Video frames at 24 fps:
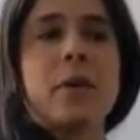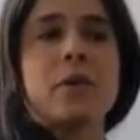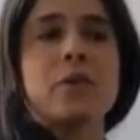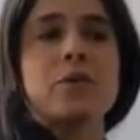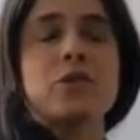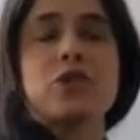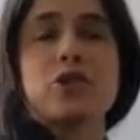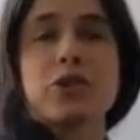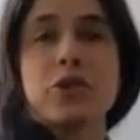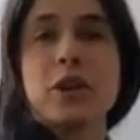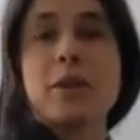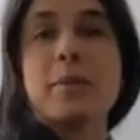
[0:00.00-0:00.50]

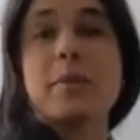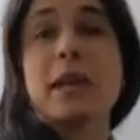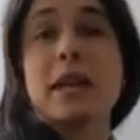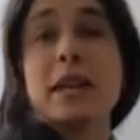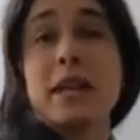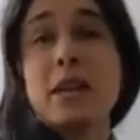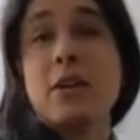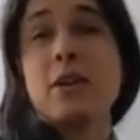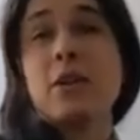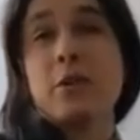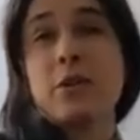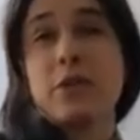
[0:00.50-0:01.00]
during my
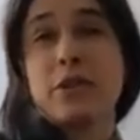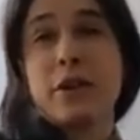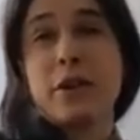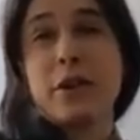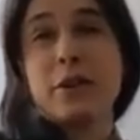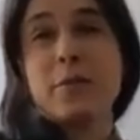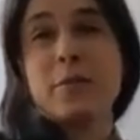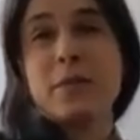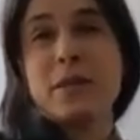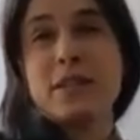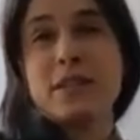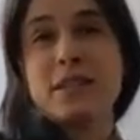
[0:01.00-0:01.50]

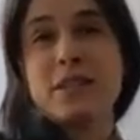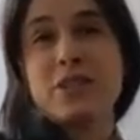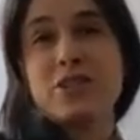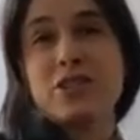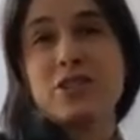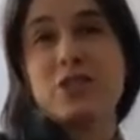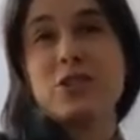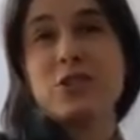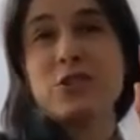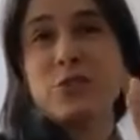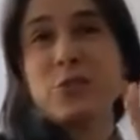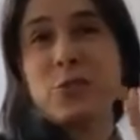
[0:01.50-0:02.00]
ecotherapy
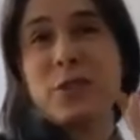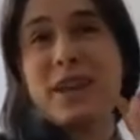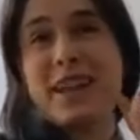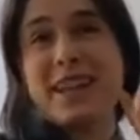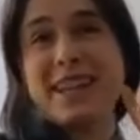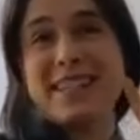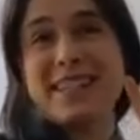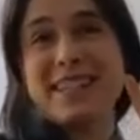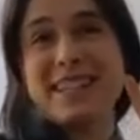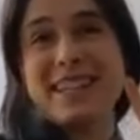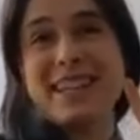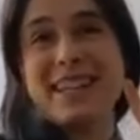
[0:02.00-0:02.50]
sessions, when
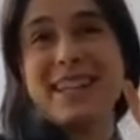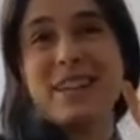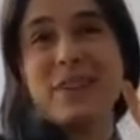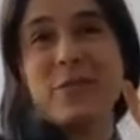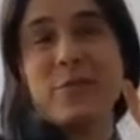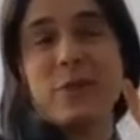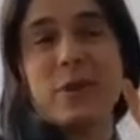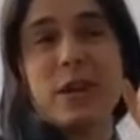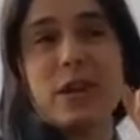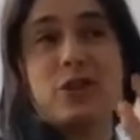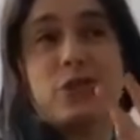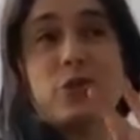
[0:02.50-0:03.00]
I did
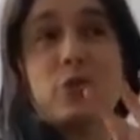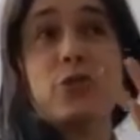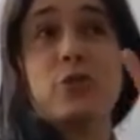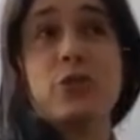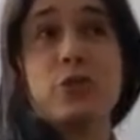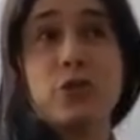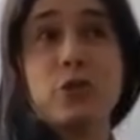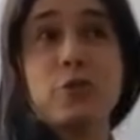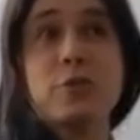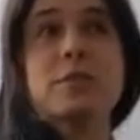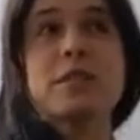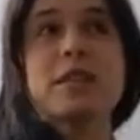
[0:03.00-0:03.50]
it, when I do
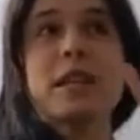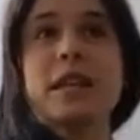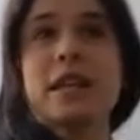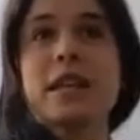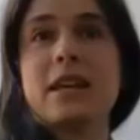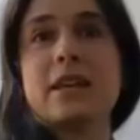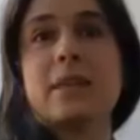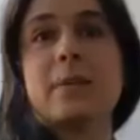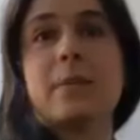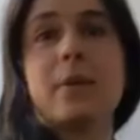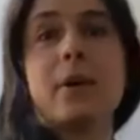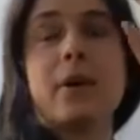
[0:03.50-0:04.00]
groups like
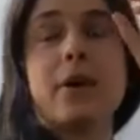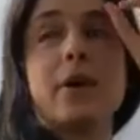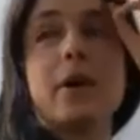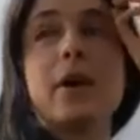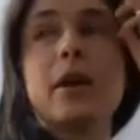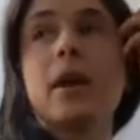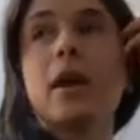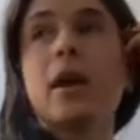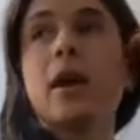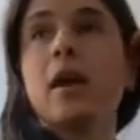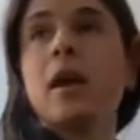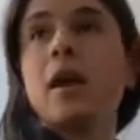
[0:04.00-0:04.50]
in the
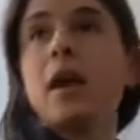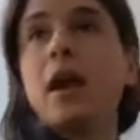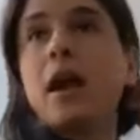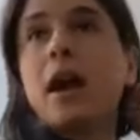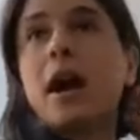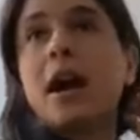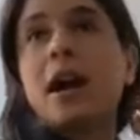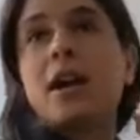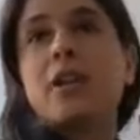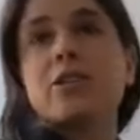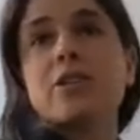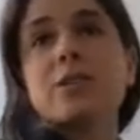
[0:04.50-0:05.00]
park,
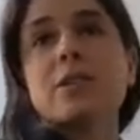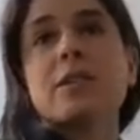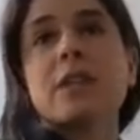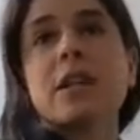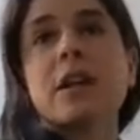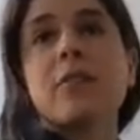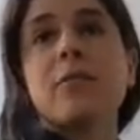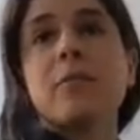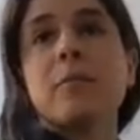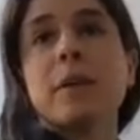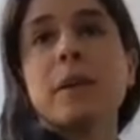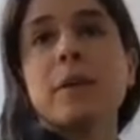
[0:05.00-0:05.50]
I just
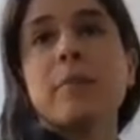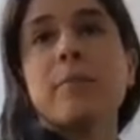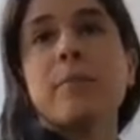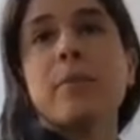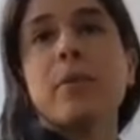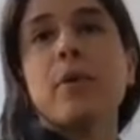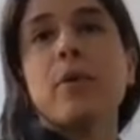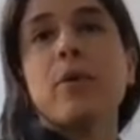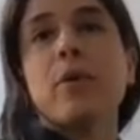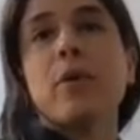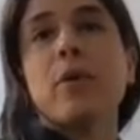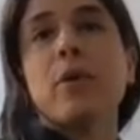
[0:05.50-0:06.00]
have
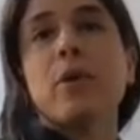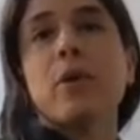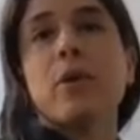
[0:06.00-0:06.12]
people